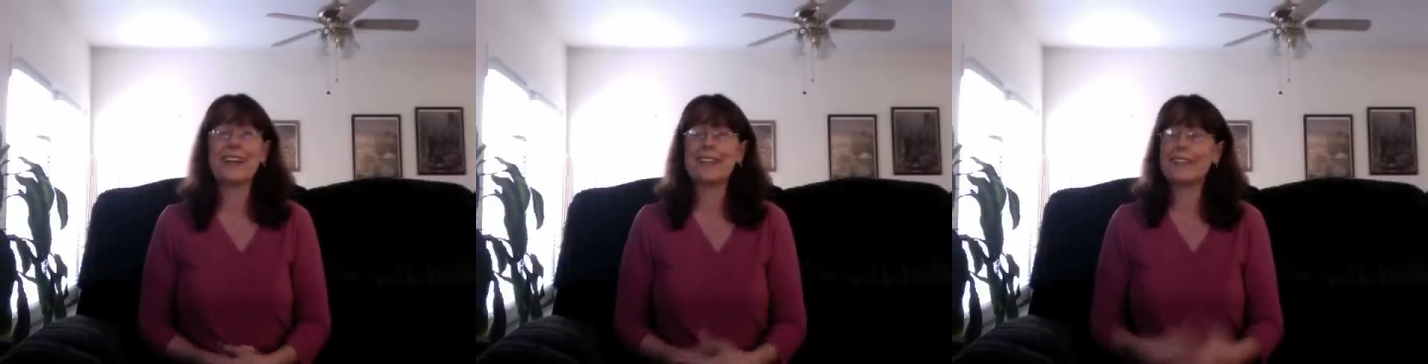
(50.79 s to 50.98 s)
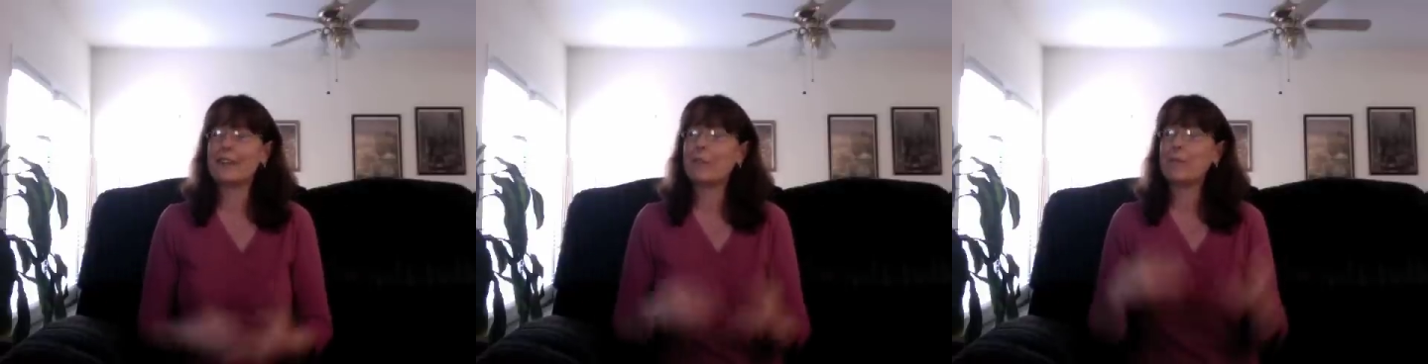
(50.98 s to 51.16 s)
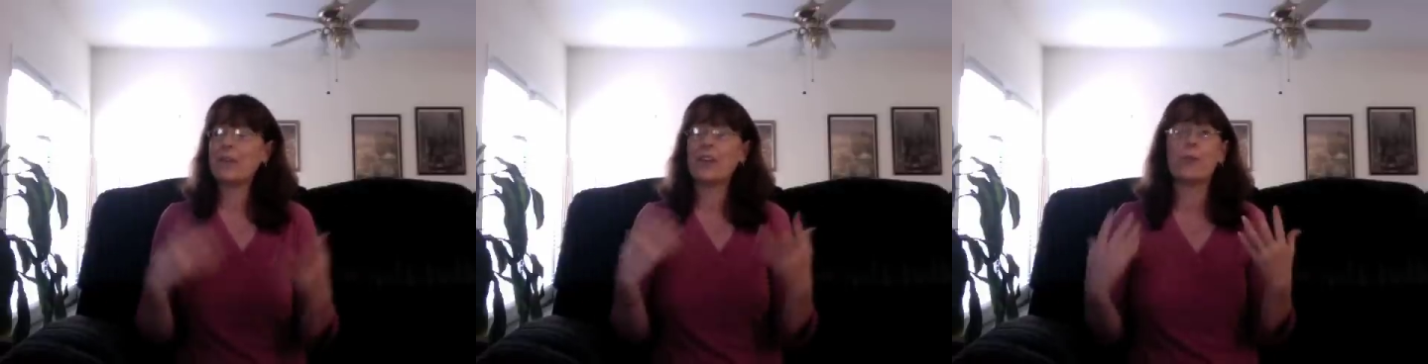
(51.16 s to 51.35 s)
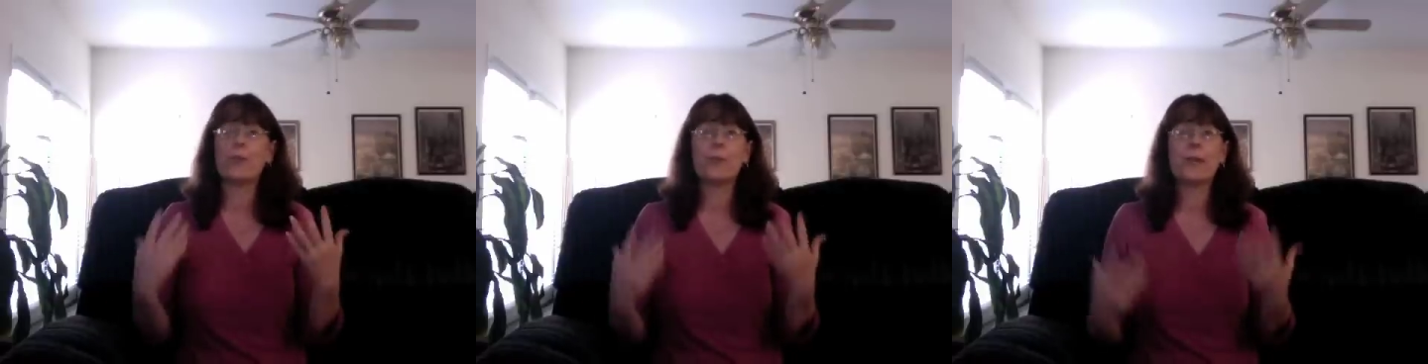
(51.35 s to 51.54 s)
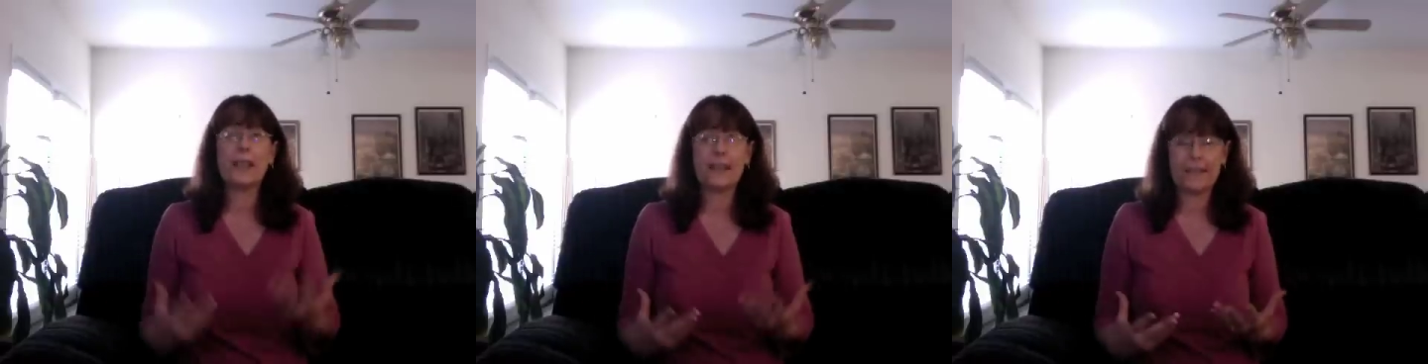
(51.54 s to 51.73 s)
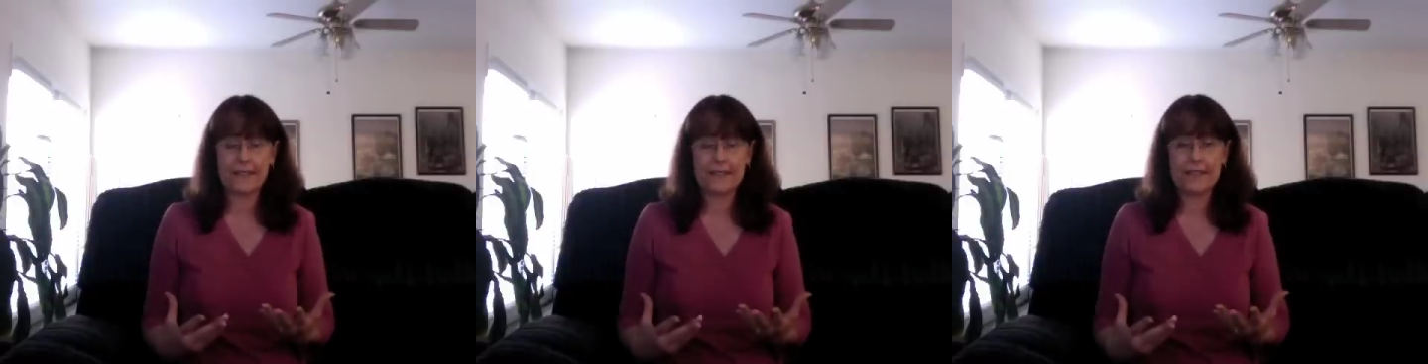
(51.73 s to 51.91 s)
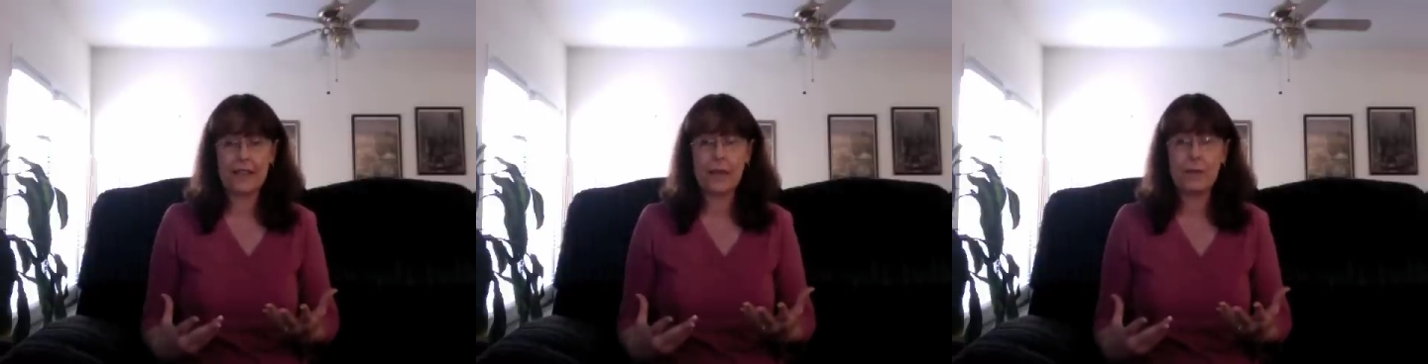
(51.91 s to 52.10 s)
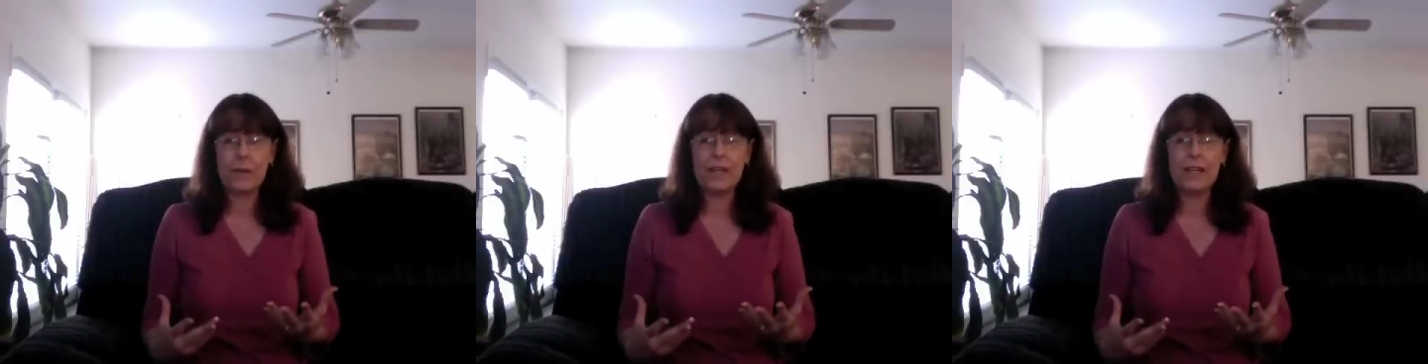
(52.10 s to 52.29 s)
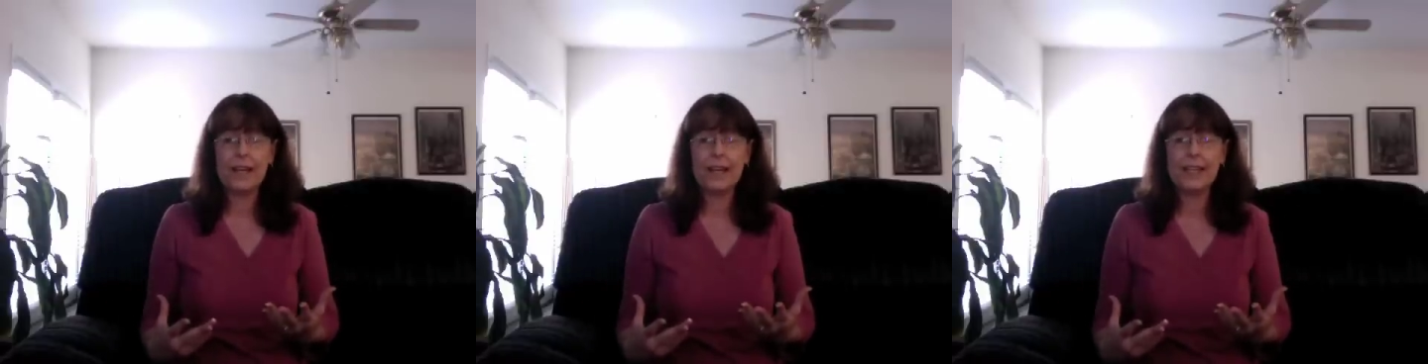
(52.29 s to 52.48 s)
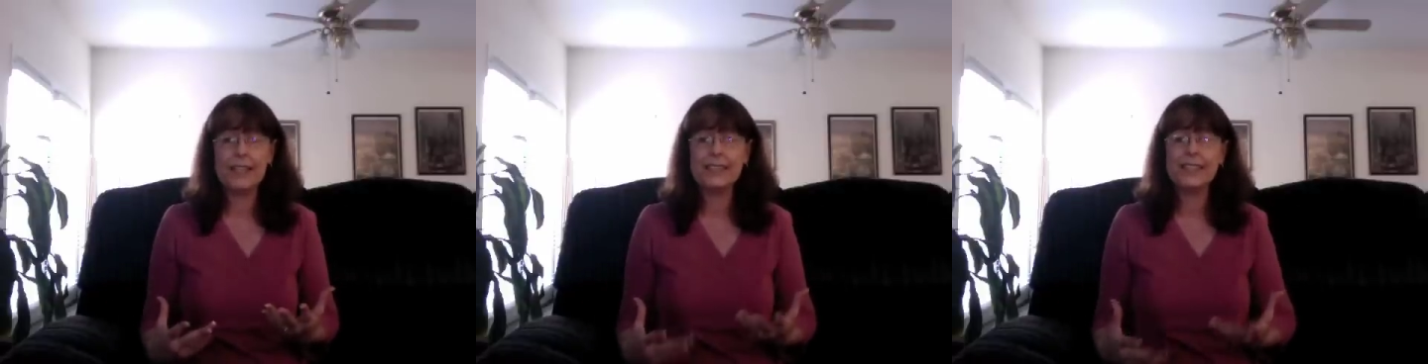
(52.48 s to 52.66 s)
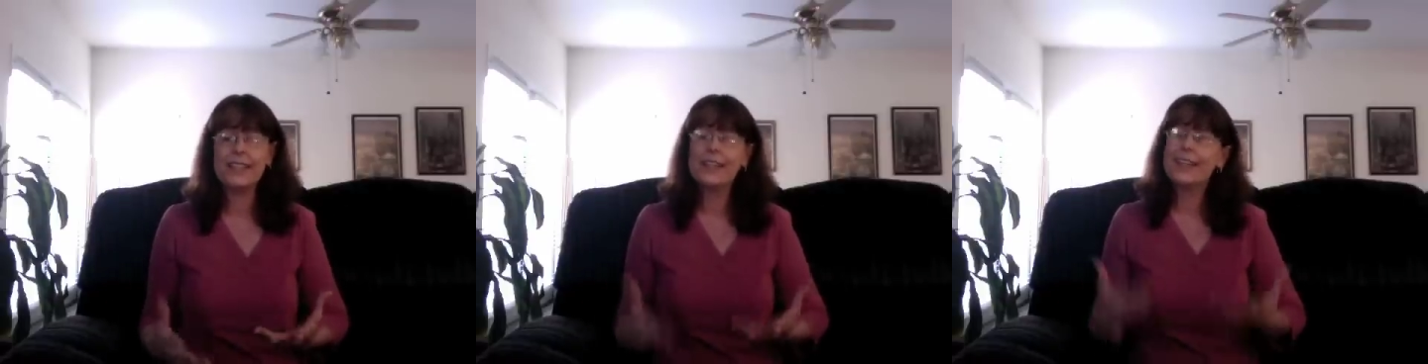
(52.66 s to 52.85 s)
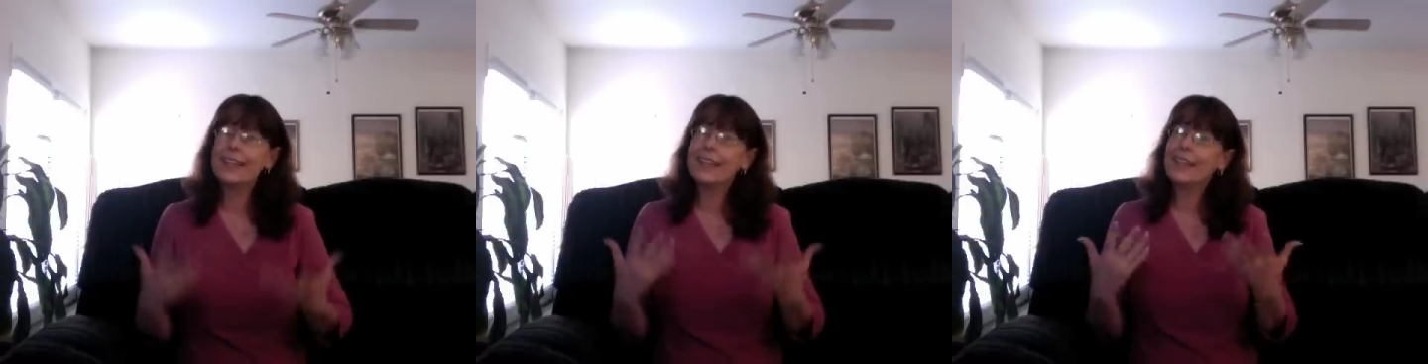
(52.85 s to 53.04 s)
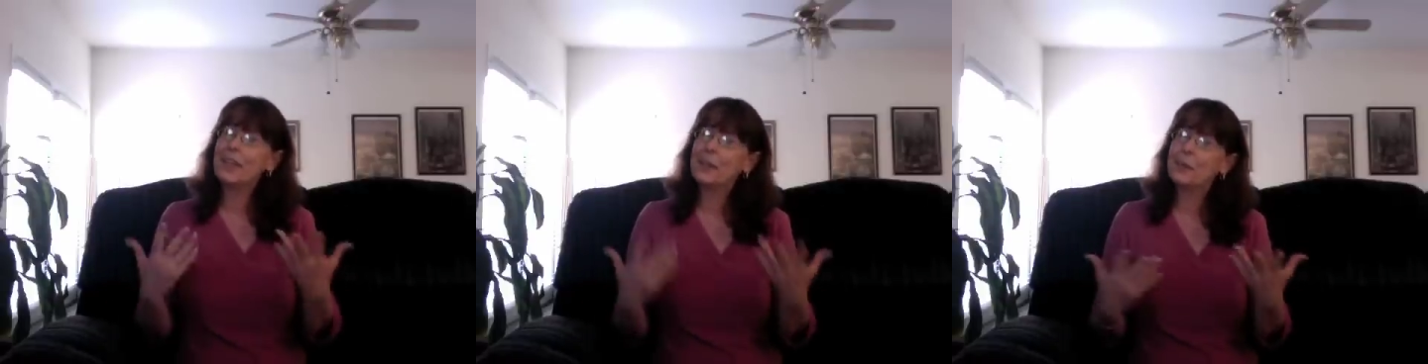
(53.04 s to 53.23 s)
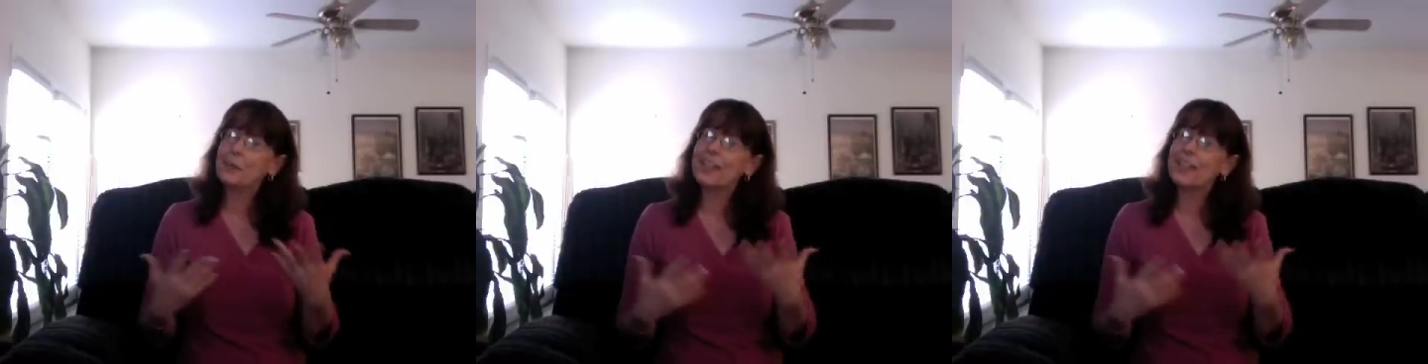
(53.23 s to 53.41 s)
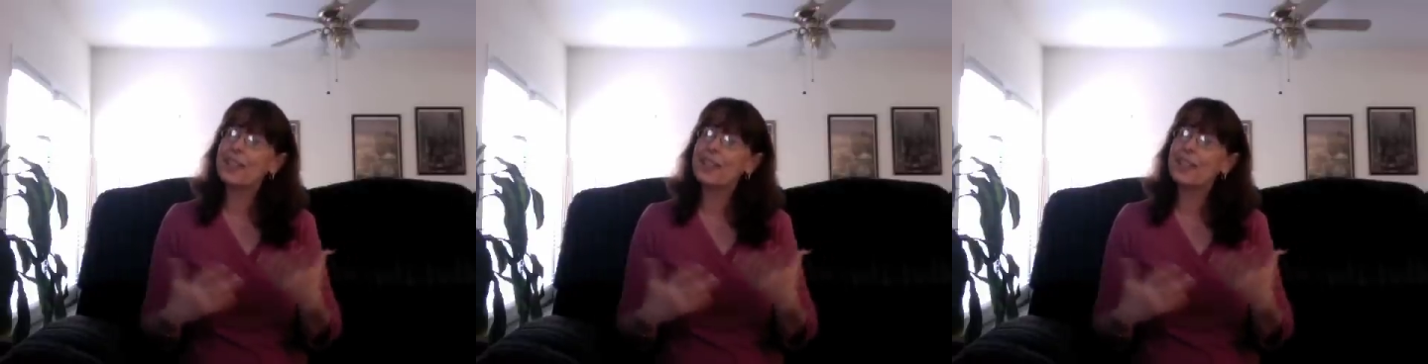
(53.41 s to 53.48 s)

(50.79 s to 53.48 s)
Sometimes we can't sleep at night. And really,